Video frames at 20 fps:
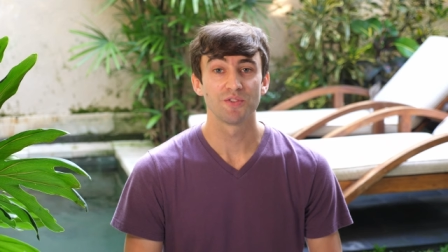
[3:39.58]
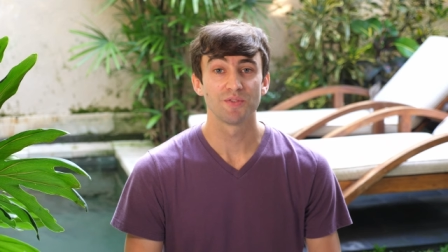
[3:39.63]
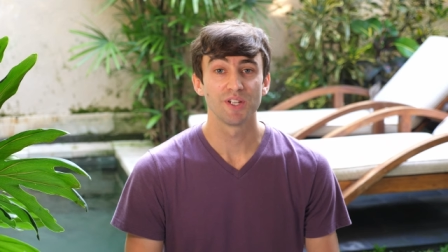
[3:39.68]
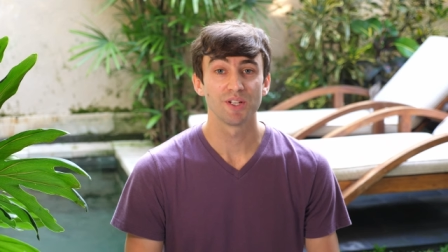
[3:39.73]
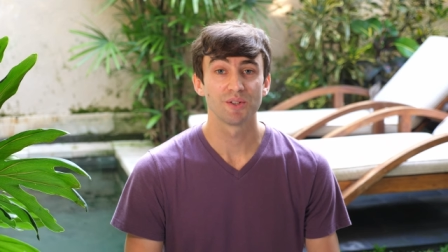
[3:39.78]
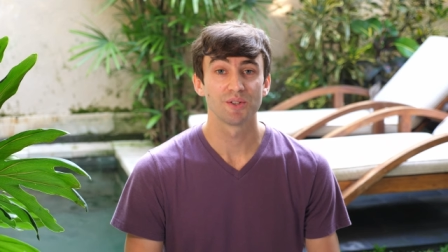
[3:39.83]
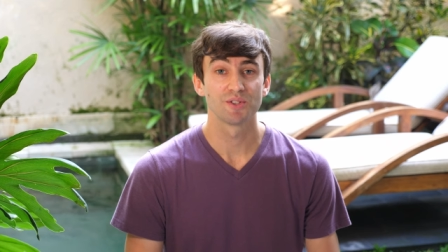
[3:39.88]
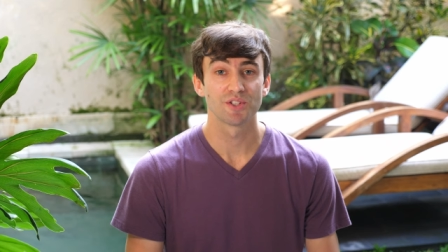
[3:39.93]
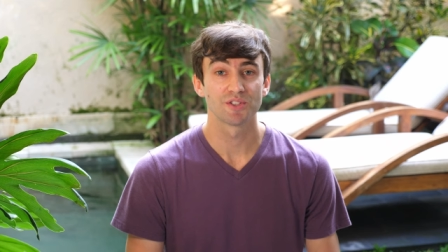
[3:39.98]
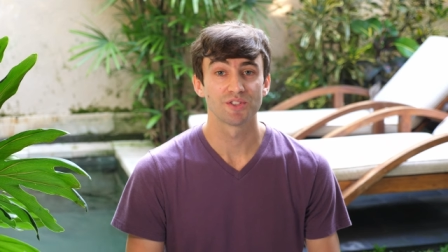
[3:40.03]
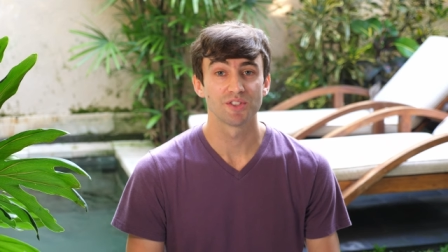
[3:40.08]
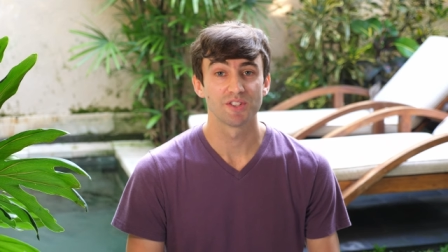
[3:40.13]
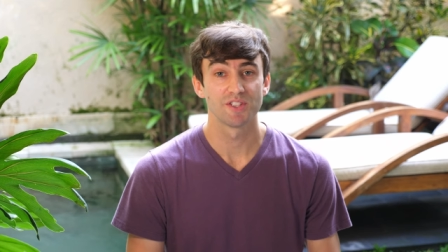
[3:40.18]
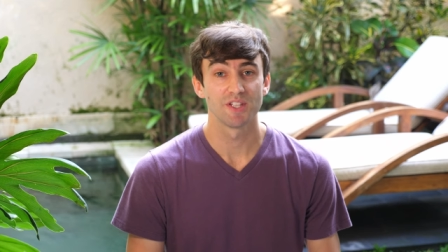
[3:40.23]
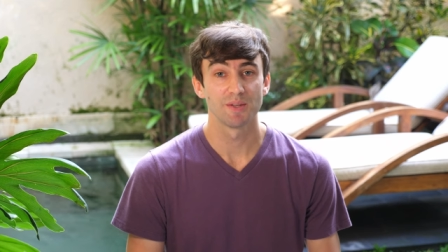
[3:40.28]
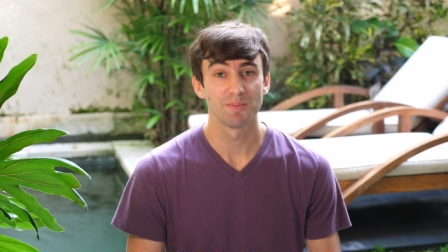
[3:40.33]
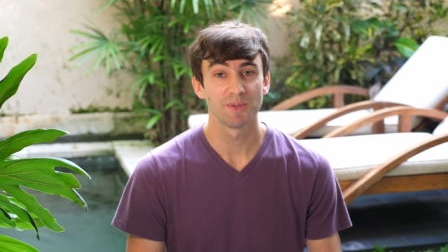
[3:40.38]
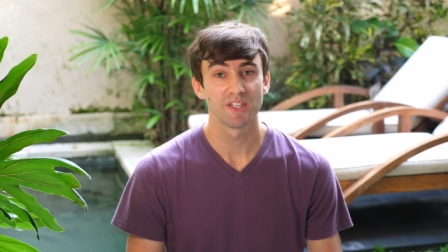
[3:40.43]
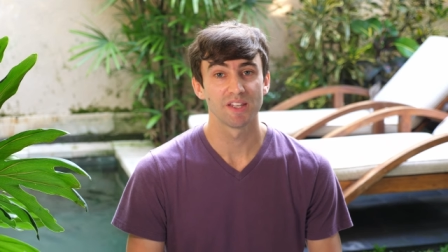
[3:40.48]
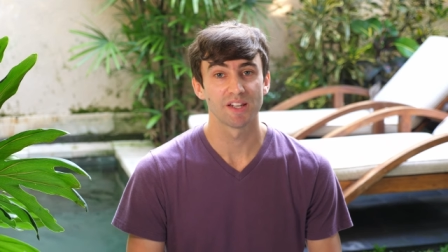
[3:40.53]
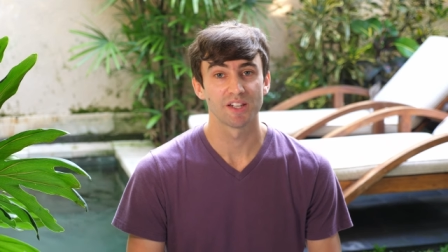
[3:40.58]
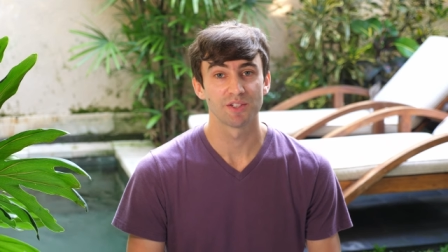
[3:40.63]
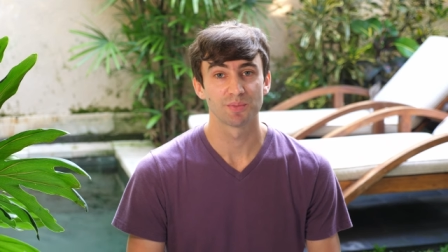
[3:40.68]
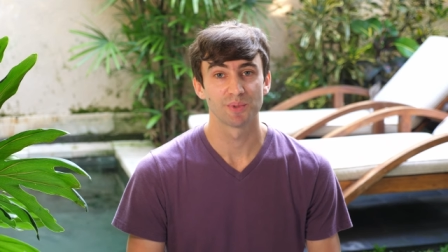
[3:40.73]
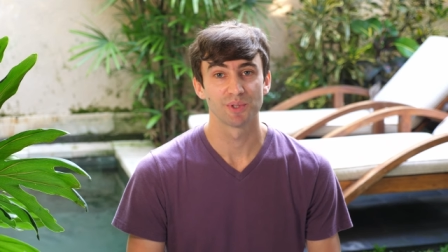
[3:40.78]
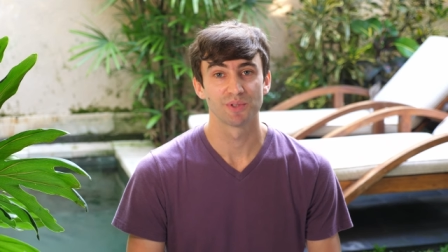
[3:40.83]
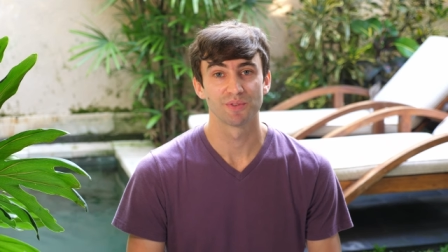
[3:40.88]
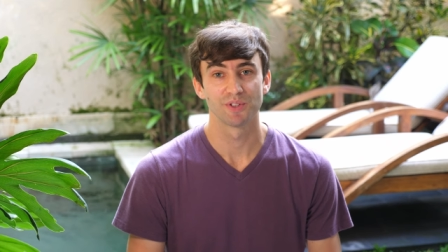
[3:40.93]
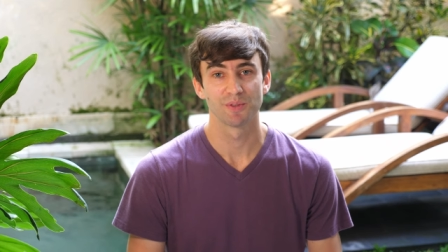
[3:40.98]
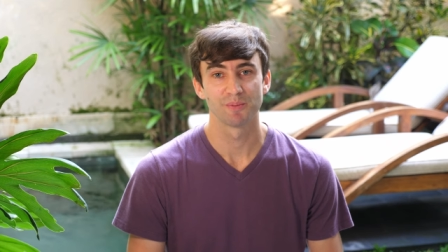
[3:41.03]
video is just the tip of the
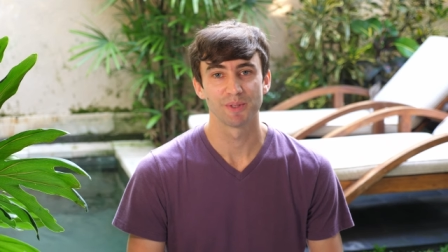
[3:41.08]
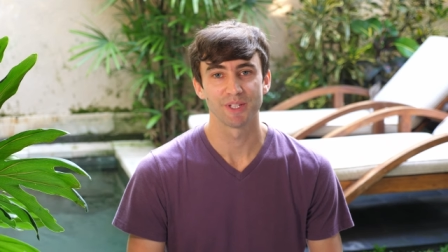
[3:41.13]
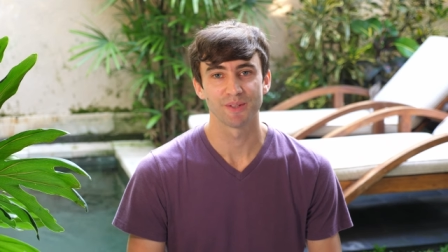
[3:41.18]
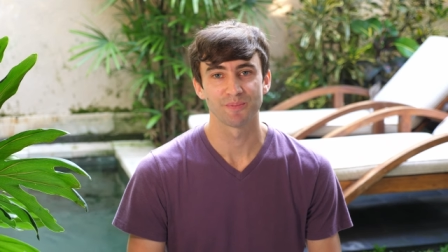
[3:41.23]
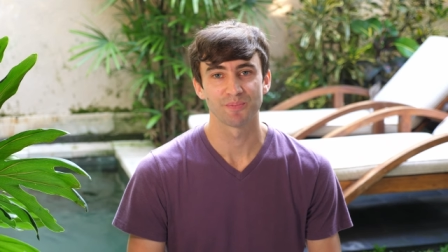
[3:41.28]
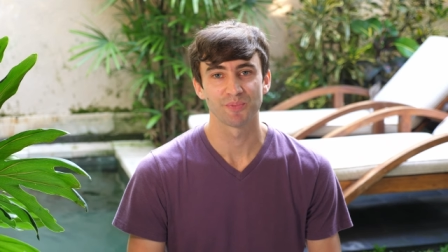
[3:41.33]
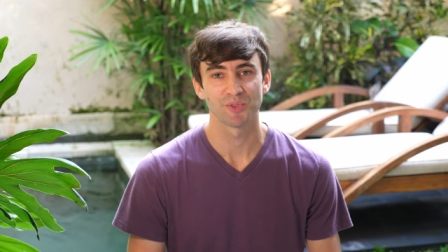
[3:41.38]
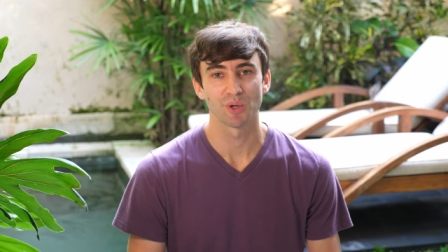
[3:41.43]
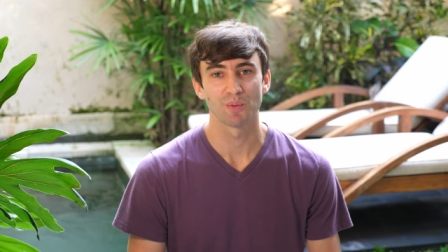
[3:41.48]
iceberg for me.